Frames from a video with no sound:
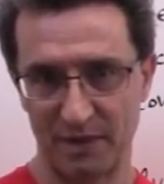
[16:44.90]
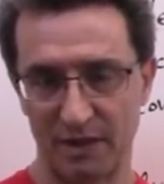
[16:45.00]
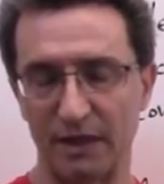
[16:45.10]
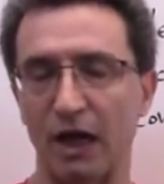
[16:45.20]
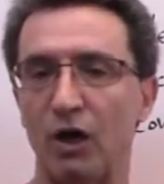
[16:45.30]

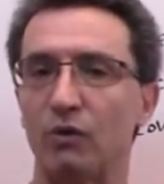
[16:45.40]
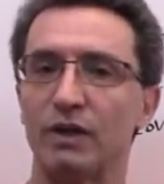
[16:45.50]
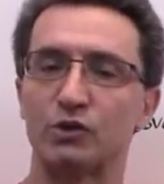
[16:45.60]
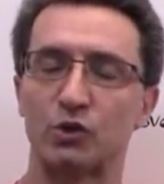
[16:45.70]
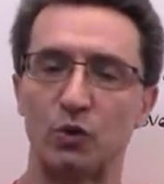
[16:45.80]
Now
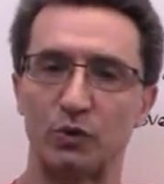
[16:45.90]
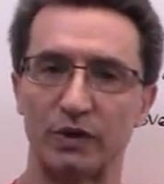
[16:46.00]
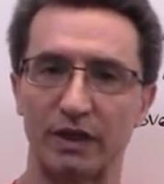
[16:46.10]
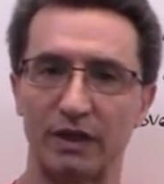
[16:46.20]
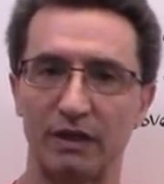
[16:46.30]
let's go to
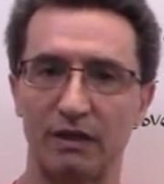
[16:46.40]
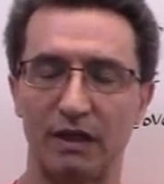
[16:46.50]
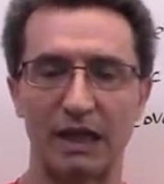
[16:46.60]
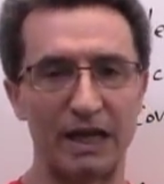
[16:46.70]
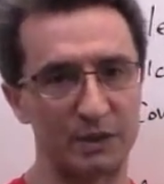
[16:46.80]
the
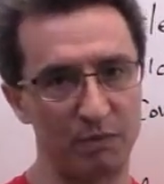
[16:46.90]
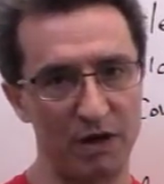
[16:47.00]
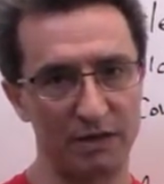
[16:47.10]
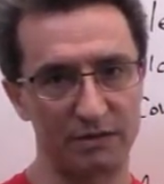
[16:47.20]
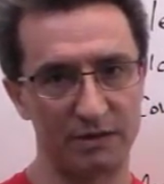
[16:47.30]
last
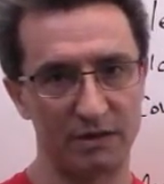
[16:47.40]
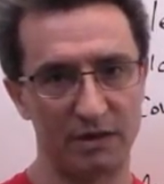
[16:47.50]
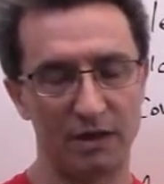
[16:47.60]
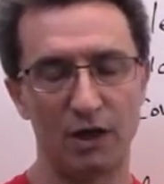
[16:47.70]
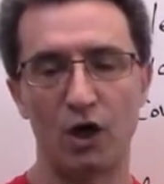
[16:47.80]
part:
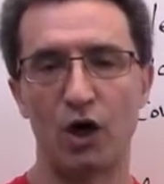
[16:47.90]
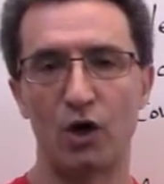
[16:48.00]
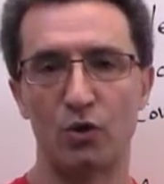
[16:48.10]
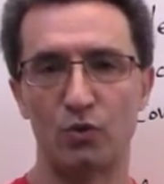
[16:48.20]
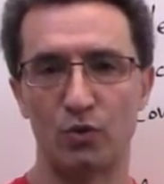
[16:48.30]

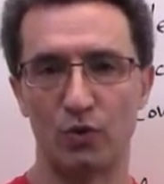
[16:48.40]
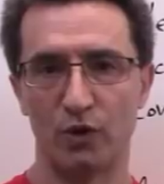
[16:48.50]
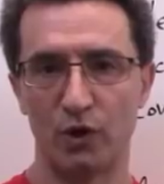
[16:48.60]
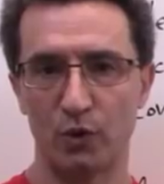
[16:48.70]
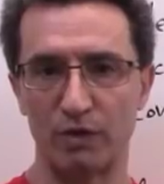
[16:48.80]
how
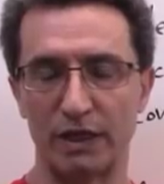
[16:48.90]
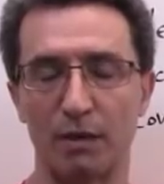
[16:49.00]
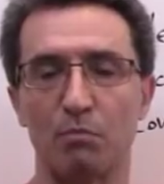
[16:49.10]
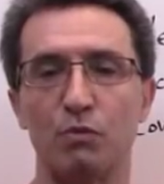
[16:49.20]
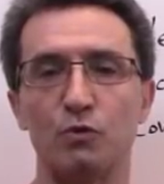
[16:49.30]
we
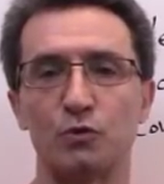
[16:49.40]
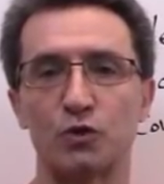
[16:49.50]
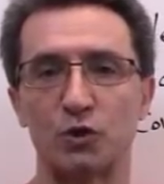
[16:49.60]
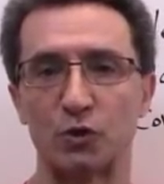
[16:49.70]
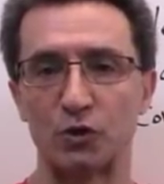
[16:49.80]
can boost
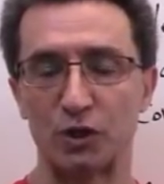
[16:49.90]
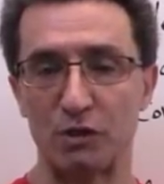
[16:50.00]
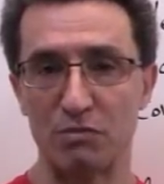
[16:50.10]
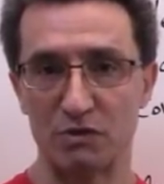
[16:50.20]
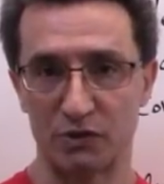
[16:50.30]
your
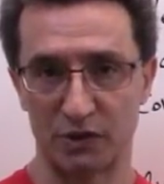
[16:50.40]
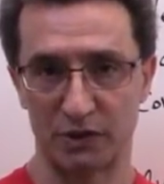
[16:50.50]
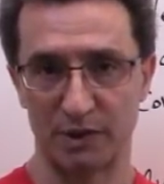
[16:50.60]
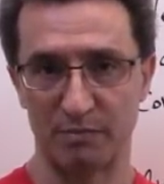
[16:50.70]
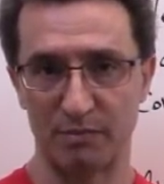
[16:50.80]
immune
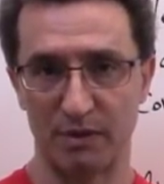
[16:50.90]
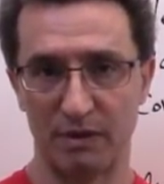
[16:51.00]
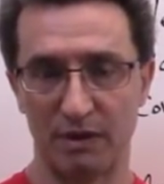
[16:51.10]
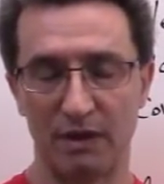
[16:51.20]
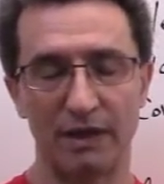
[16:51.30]
system
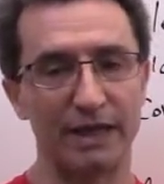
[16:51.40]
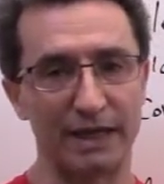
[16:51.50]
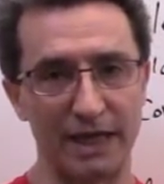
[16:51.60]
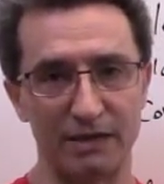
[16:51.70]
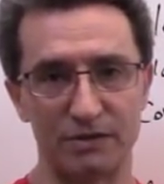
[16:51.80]

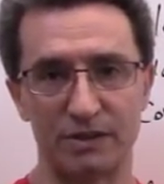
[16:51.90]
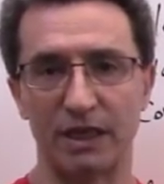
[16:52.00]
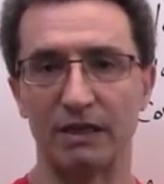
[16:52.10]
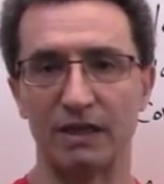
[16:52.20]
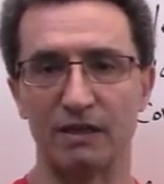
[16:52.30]
against
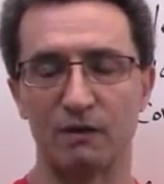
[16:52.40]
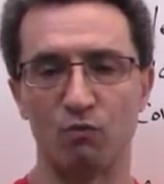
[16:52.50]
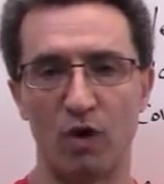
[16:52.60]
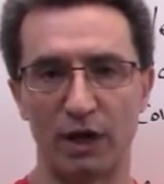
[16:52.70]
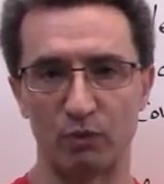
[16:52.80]
any
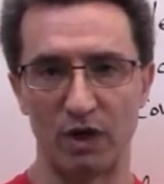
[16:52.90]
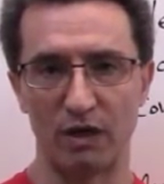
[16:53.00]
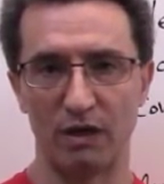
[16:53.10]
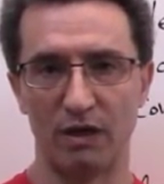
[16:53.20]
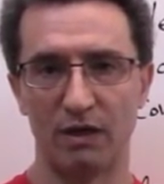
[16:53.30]

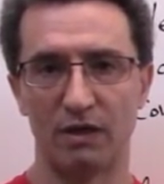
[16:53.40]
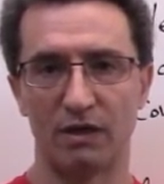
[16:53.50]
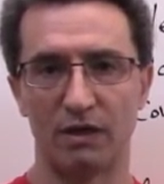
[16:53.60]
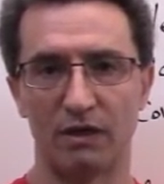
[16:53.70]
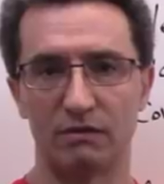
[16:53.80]
viral
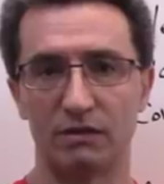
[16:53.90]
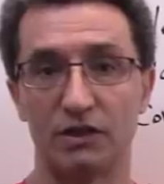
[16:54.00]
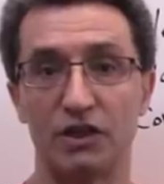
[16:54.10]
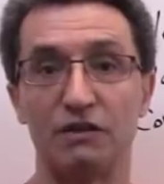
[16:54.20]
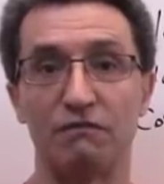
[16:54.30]

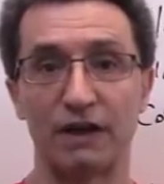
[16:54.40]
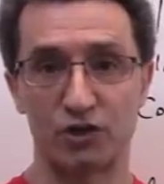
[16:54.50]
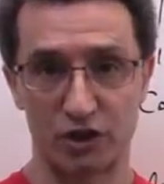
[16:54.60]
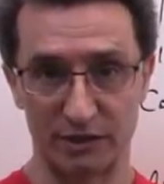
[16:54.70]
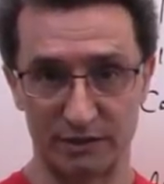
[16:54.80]

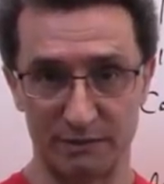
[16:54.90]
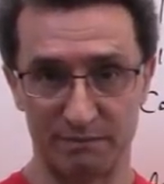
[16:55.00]
infection.